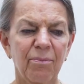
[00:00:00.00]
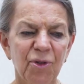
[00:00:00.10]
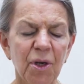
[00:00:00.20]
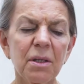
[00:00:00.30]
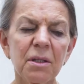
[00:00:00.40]

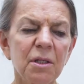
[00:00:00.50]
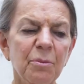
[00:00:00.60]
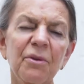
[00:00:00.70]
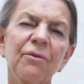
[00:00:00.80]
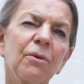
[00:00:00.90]

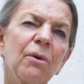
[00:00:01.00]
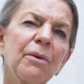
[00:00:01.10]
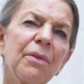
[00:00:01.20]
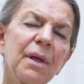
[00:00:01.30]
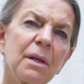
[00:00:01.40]
just before
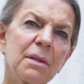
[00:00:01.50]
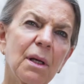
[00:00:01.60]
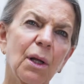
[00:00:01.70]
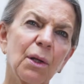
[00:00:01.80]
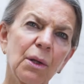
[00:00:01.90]
things
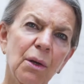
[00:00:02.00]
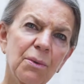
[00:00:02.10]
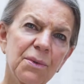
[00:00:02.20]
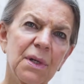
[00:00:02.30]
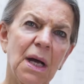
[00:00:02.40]

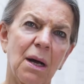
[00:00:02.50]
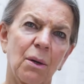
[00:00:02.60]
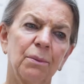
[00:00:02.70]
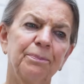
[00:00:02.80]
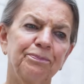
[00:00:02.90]
closed
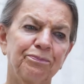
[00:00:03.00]
down,